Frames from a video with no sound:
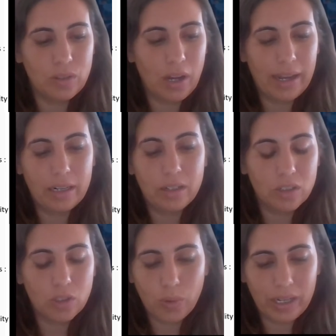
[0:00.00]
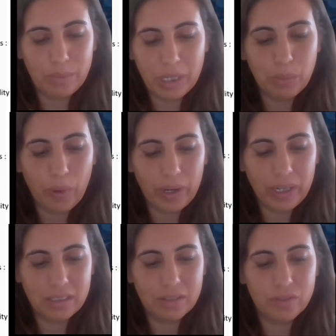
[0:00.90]
at quite a big
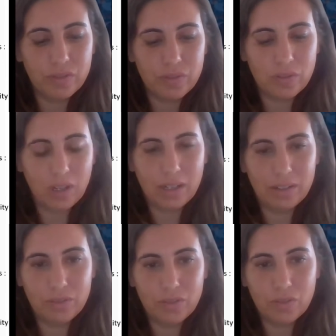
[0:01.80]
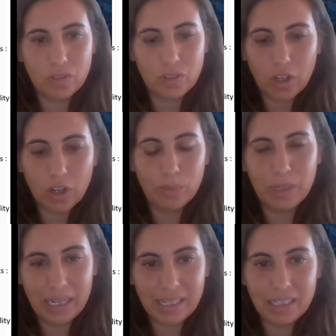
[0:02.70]
point of
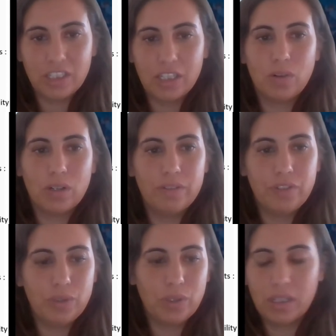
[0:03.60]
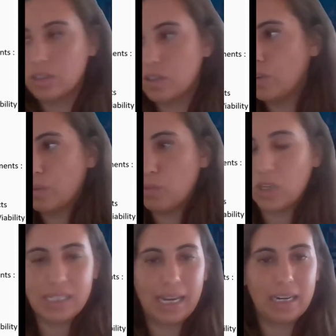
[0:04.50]
urbanization, or if you can go from
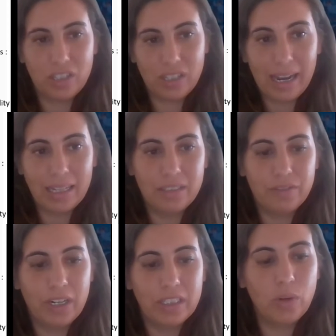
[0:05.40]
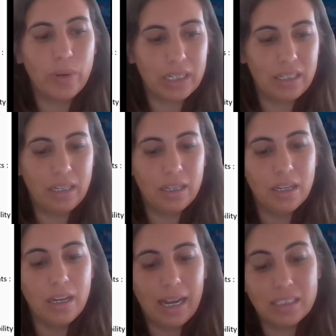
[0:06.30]
one side to the island fairly quickly
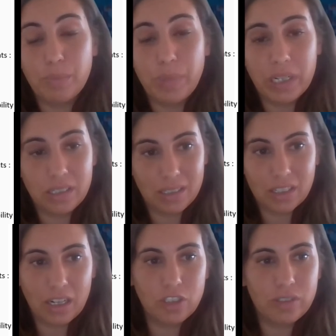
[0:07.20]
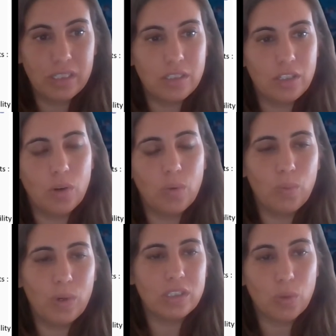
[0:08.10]
as compared to other countries,
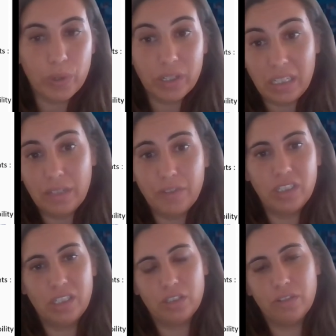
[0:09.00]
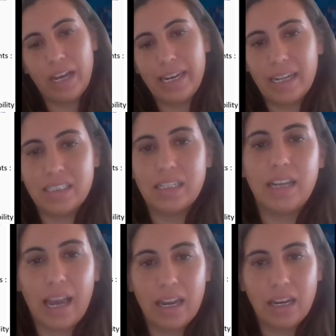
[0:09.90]
what's the real need for digital finance? And
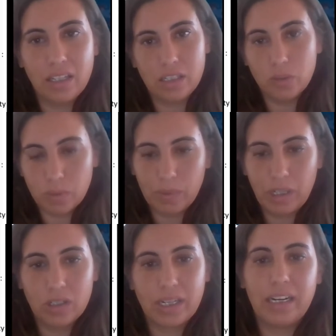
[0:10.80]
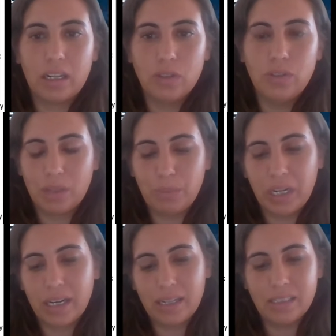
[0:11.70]
again, this is where we look at inclusion,
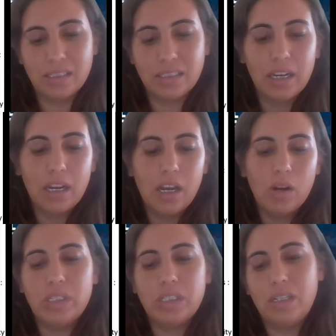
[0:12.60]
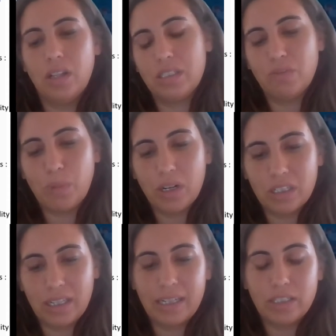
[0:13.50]
because we see lots of
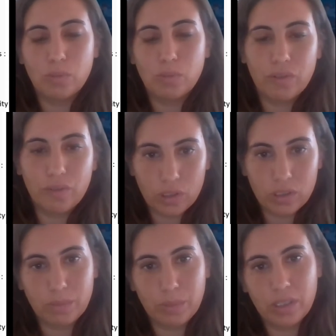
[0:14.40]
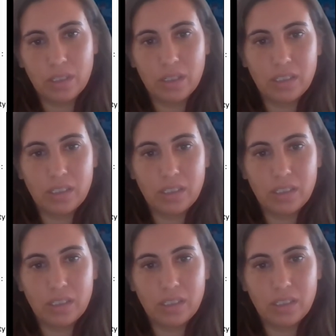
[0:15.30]
marginalized or more vulnerable